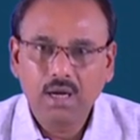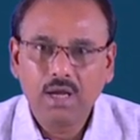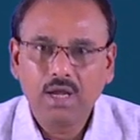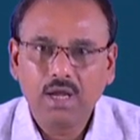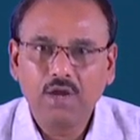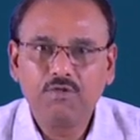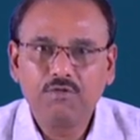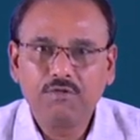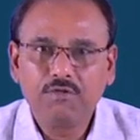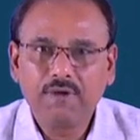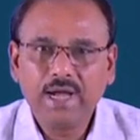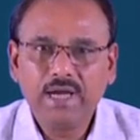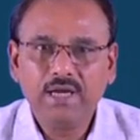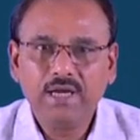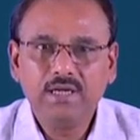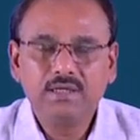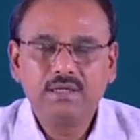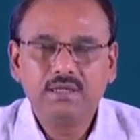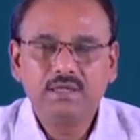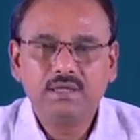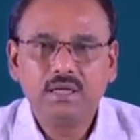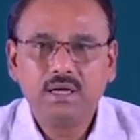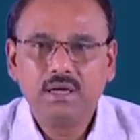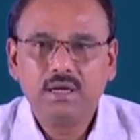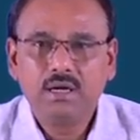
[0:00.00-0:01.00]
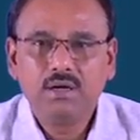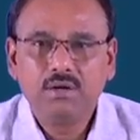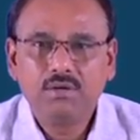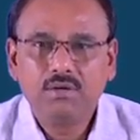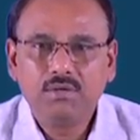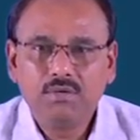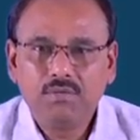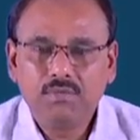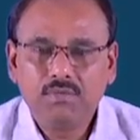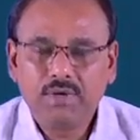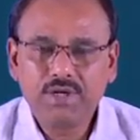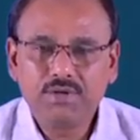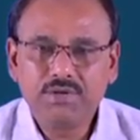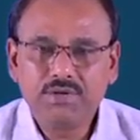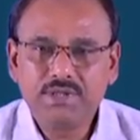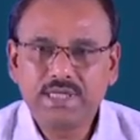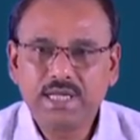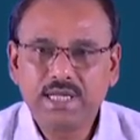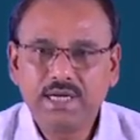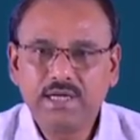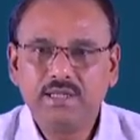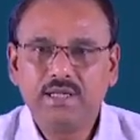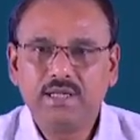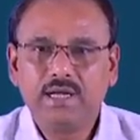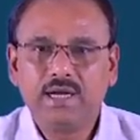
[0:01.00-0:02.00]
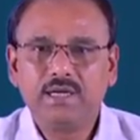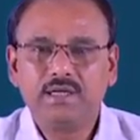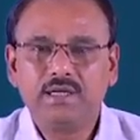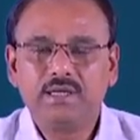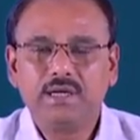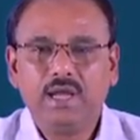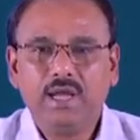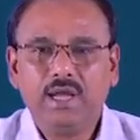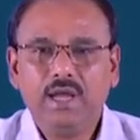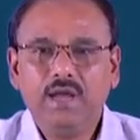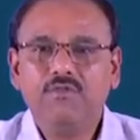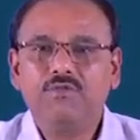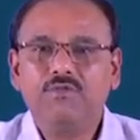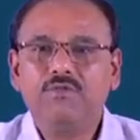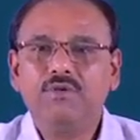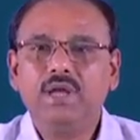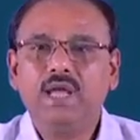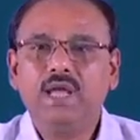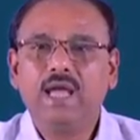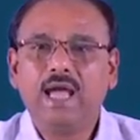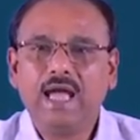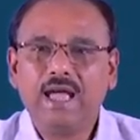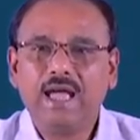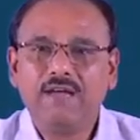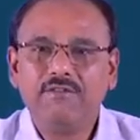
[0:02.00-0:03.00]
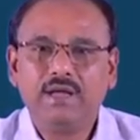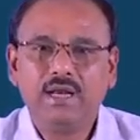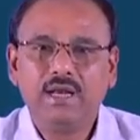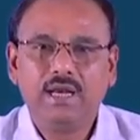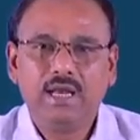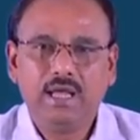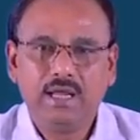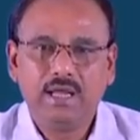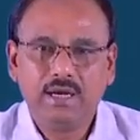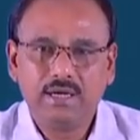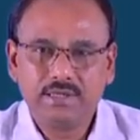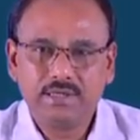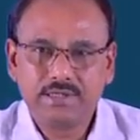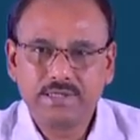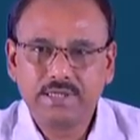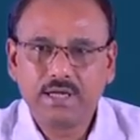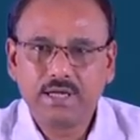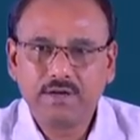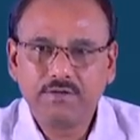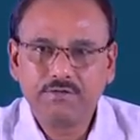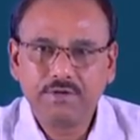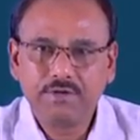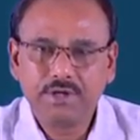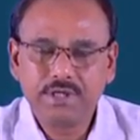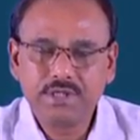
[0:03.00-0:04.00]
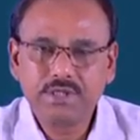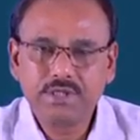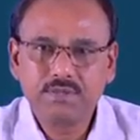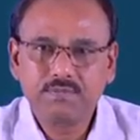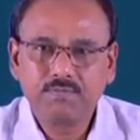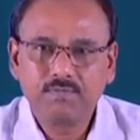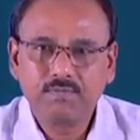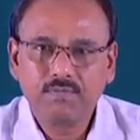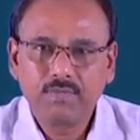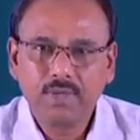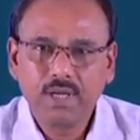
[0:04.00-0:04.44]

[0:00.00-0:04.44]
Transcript: You find what we said that if we have an error surface